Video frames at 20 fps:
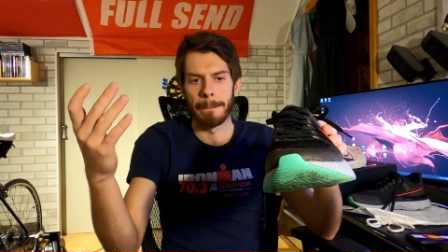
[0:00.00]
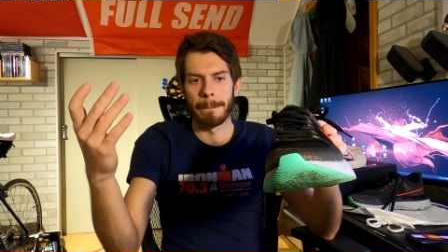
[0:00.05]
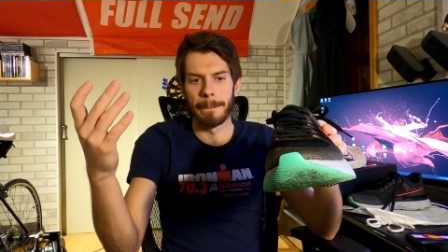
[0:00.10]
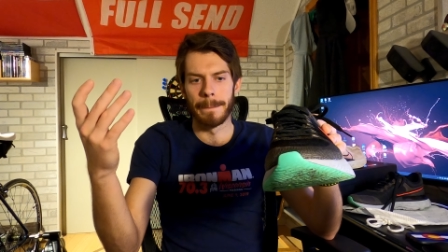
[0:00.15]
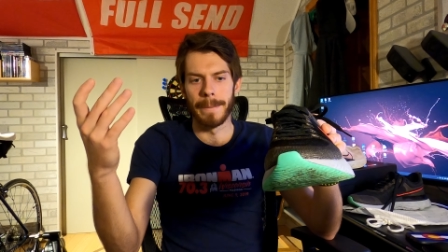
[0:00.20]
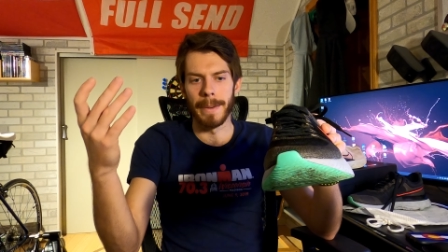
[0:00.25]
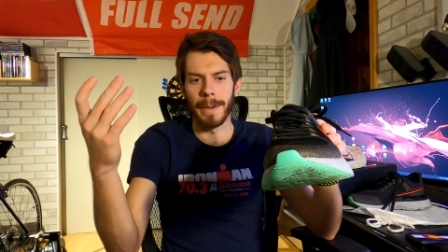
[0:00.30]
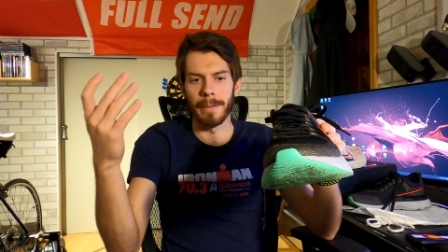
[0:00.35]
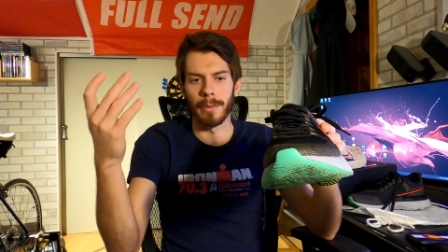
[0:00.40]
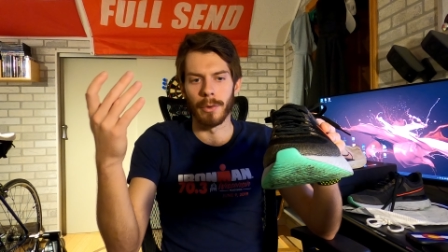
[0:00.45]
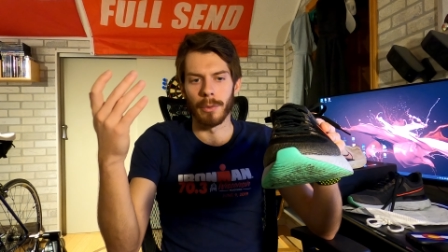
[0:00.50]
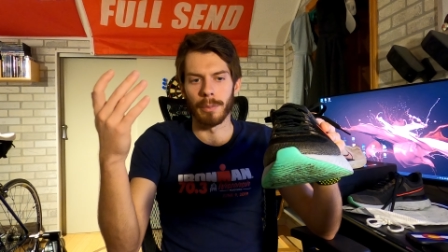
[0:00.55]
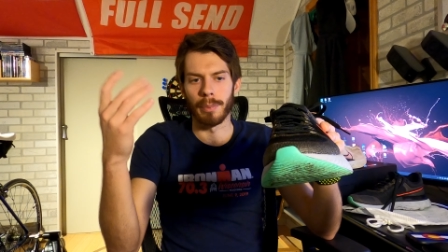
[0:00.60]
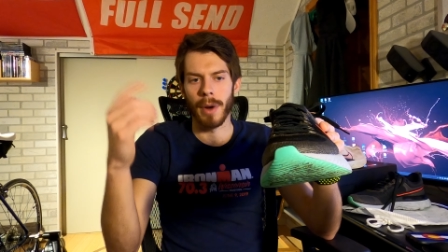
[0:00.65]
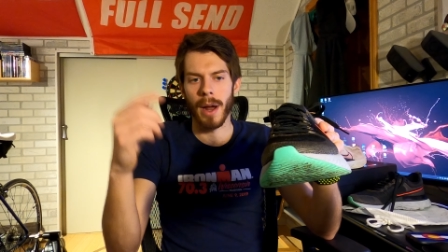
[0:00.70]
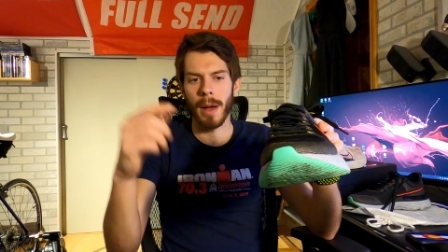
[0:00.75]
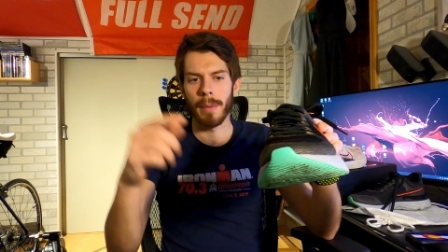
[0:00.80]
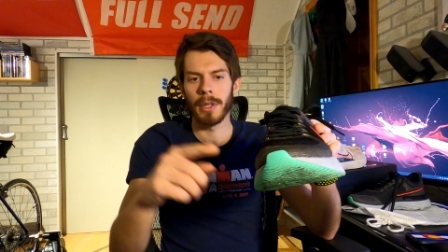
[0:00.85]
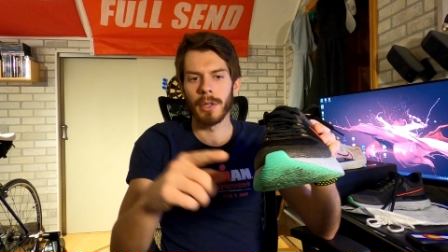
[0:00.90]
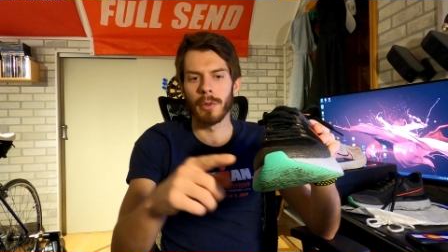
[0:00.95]
but were
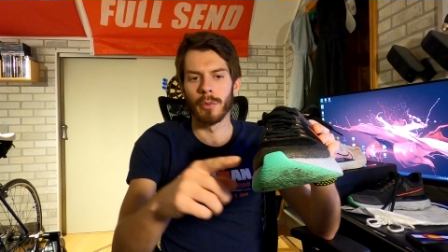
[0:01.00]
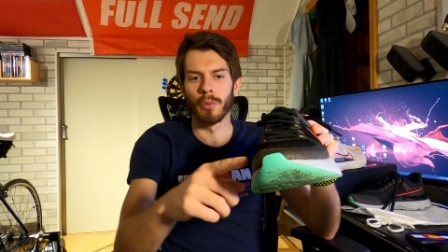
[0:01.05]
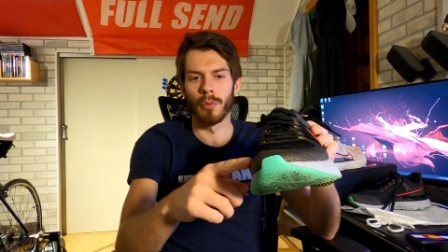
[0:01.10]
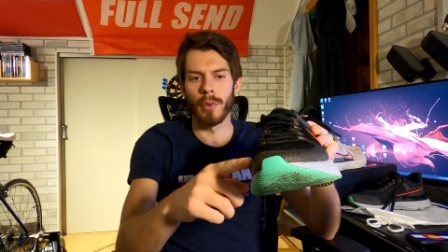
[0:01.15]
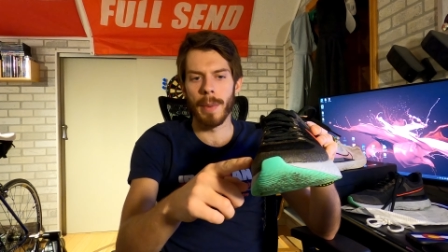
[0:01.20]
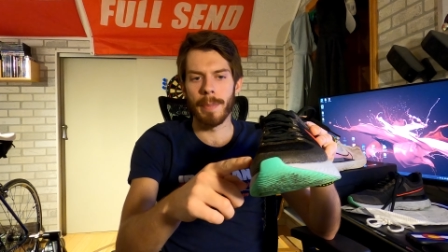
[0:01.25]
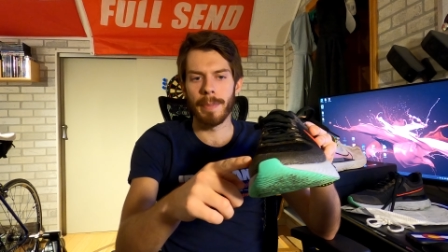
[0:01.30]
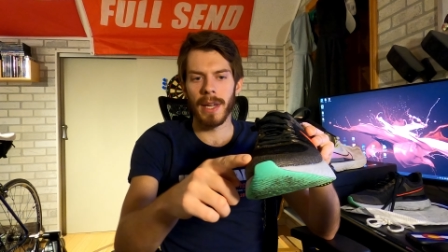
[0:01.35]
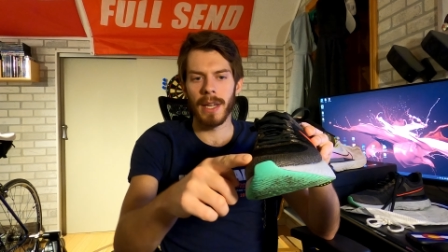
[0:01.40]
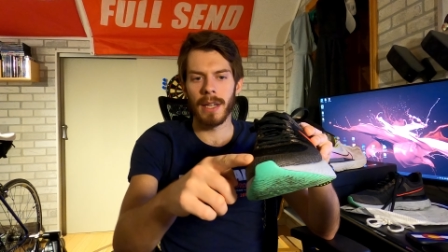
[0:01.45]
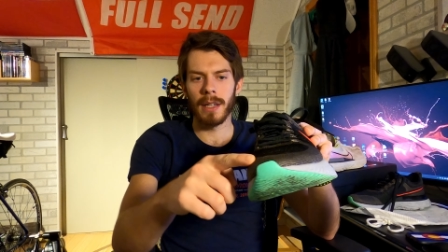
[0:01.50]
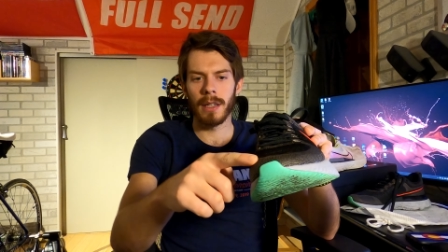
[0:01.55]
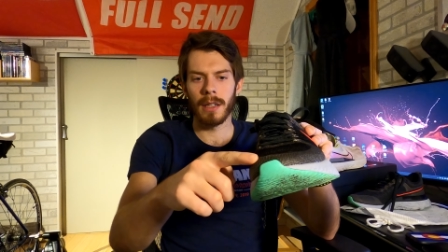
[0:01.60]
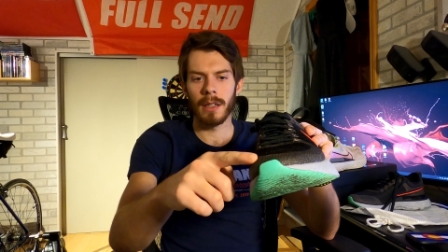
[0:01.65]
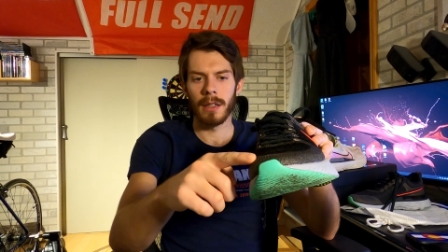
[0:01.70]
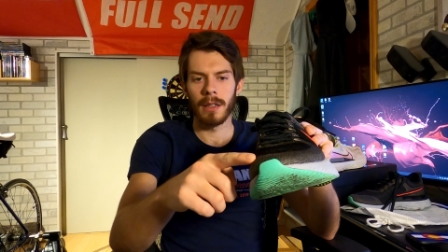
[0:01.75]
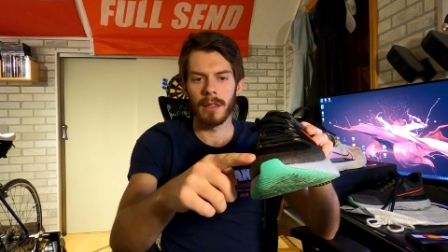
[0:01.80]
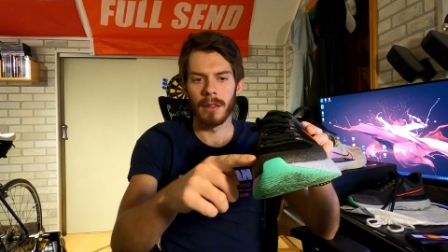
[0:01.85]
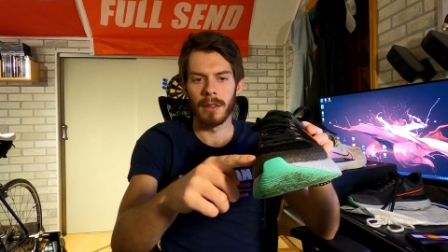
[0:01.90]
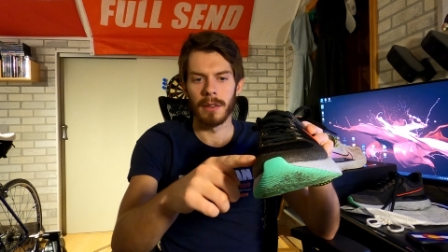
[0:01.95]
probably ripping
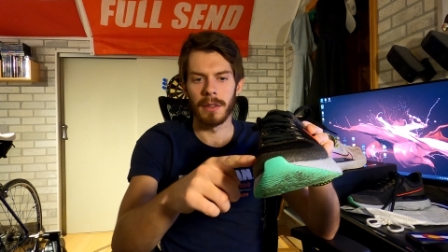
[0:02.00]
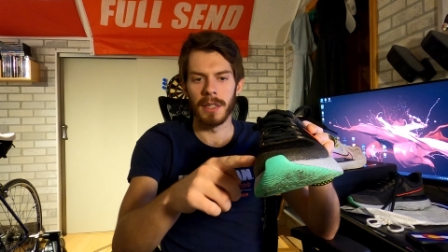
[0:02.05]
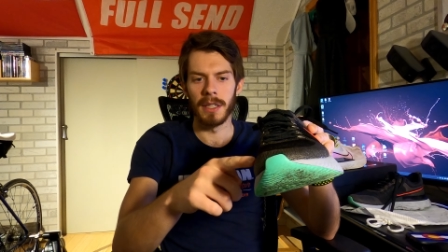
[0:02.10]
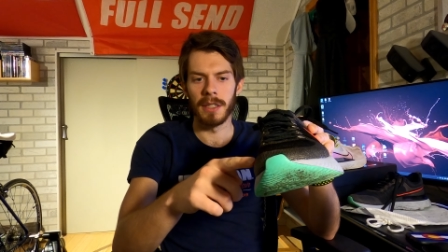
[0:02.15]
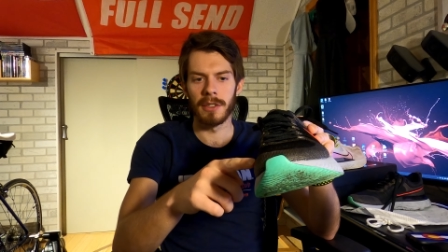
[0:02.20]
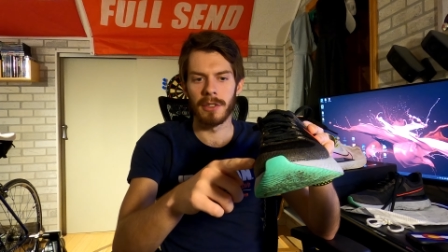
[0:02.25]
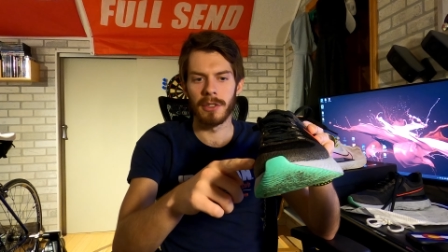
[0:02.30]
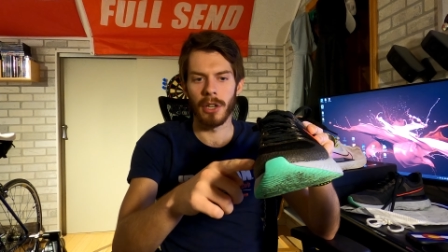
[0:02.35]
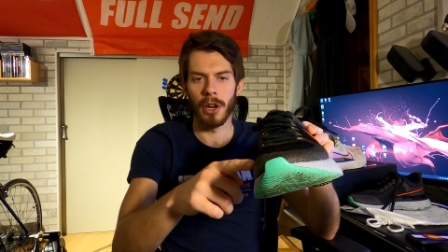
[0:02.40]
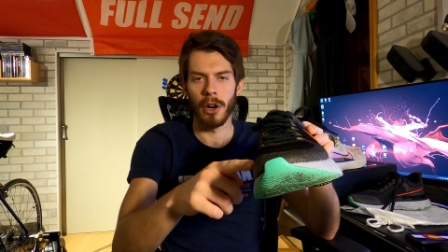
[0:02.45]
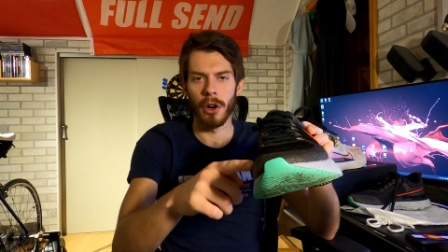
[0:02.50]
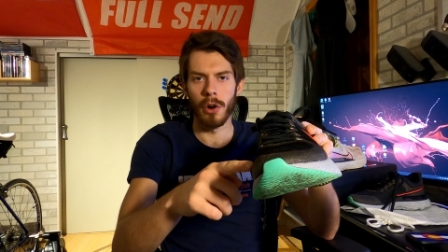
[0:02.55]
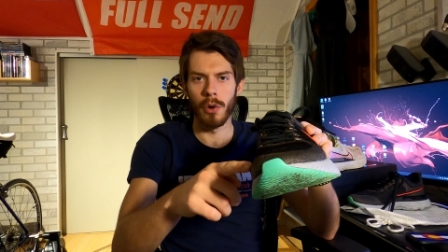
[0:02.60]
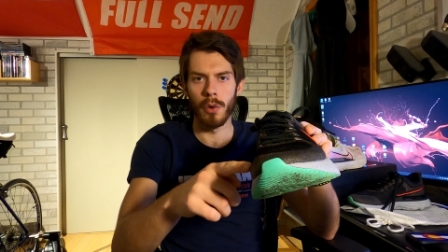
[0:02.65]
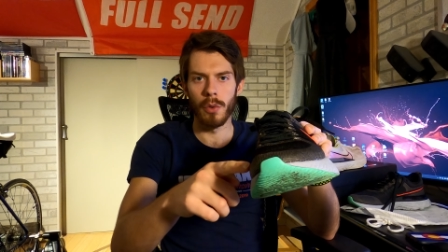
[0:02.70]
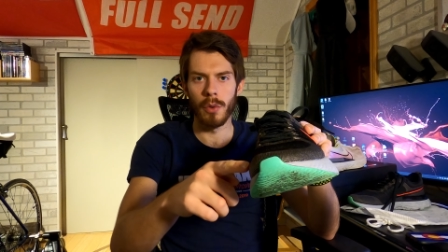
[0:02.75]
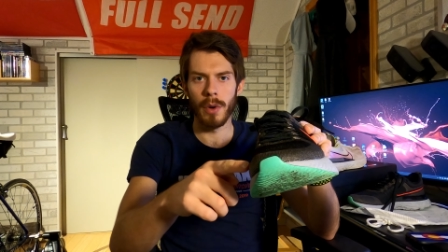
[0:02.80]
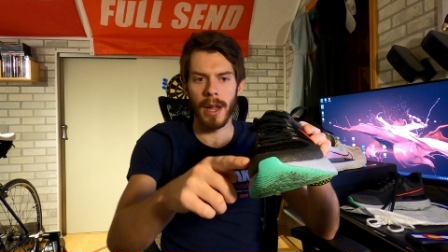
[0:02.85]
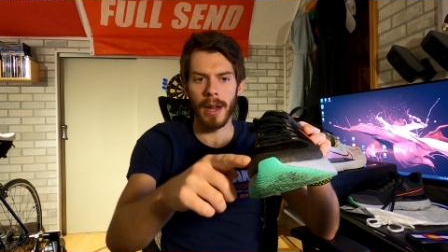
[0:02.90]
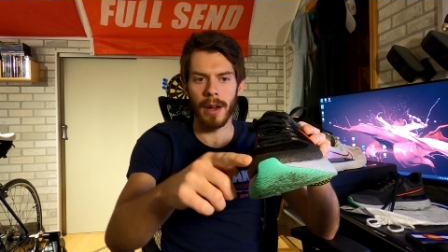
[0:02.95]
the
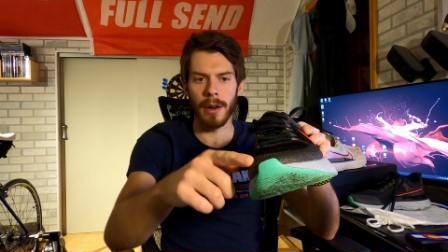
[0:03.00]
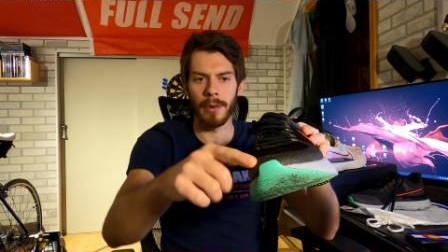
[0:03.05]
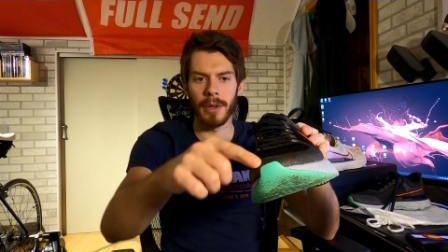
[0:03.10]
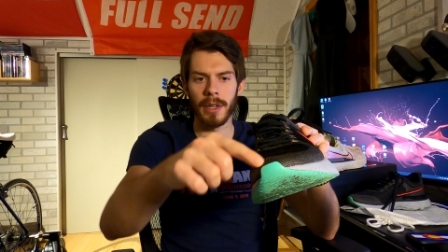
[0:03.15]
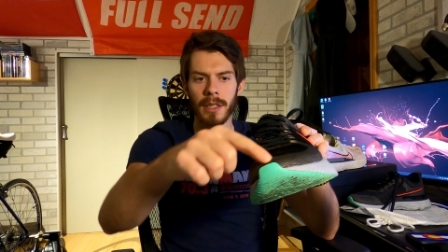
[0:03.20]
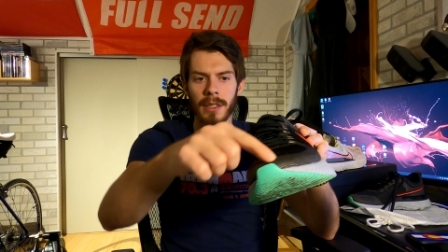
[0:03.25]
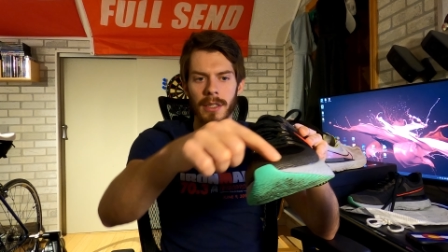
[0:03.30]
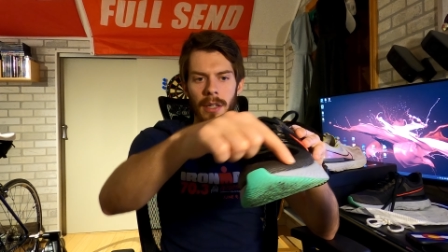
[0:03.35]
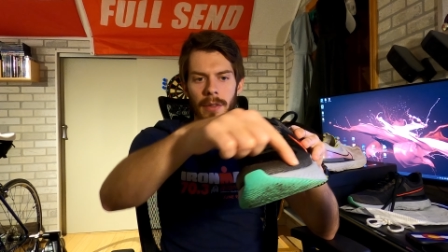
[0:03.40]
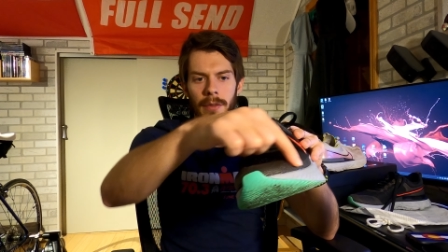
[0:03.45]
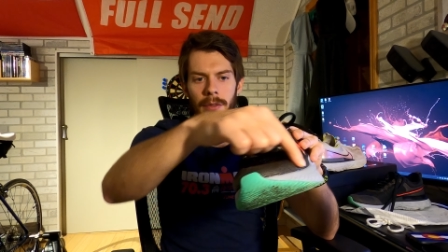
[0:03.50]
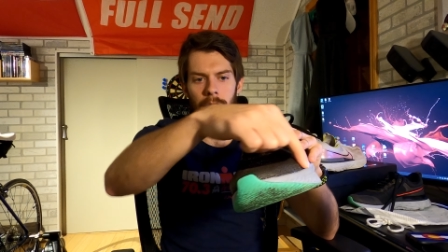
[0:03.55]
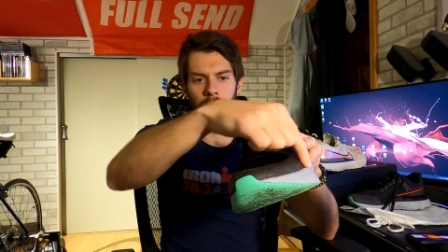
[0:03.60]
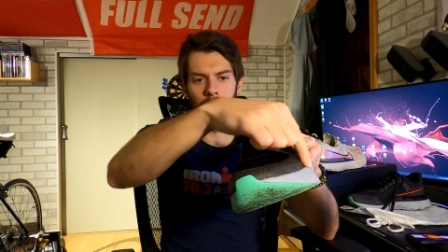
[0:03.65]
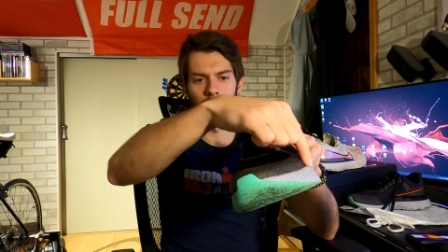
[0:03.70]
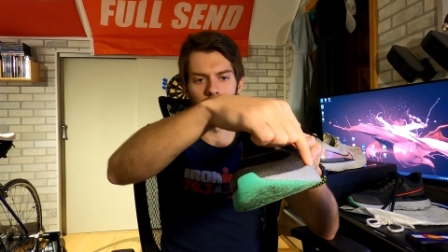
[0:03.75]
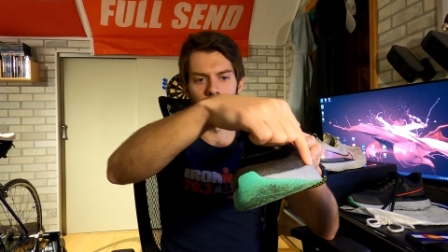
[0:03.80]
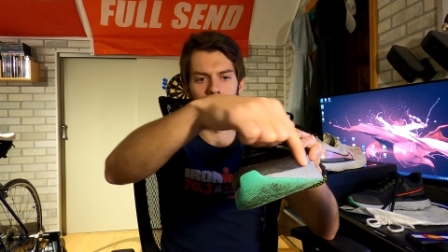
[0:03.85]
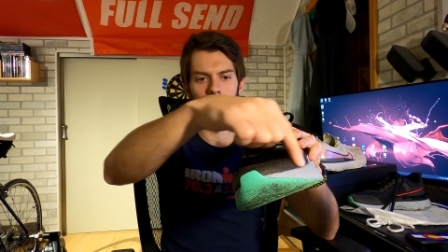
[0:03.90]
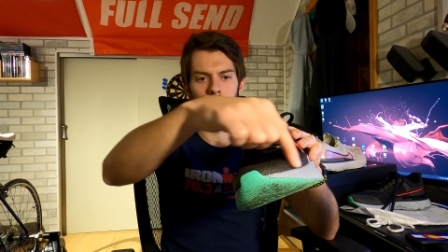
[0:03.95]
toe areas of the
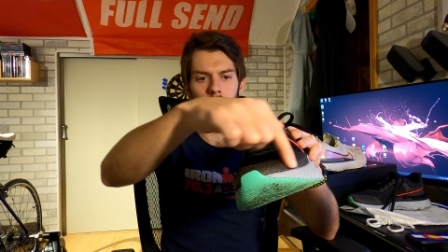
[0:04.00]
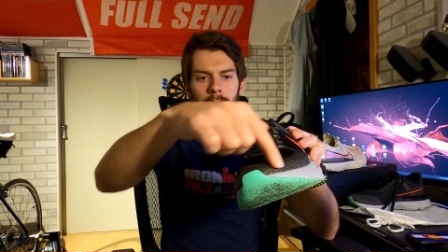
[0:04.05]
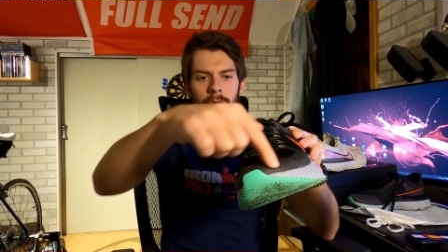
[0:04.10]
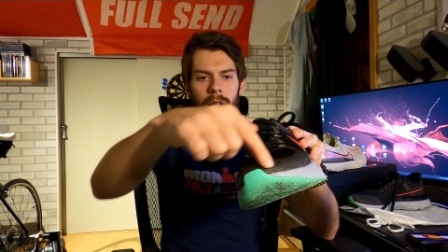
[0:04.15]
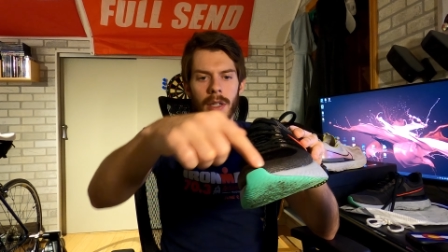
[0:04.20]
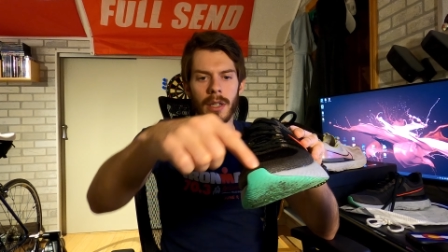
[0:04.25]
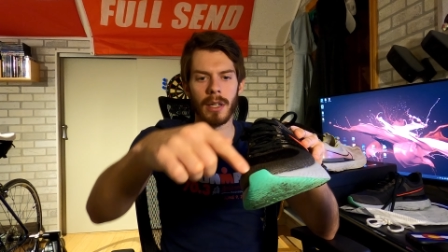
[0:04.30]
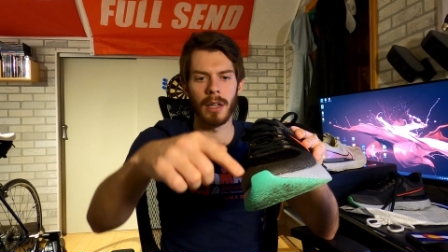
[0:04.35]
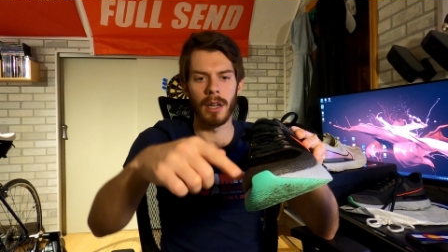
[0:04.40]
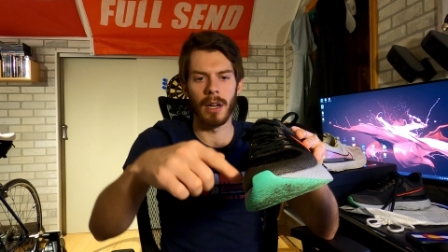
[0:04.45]
shoe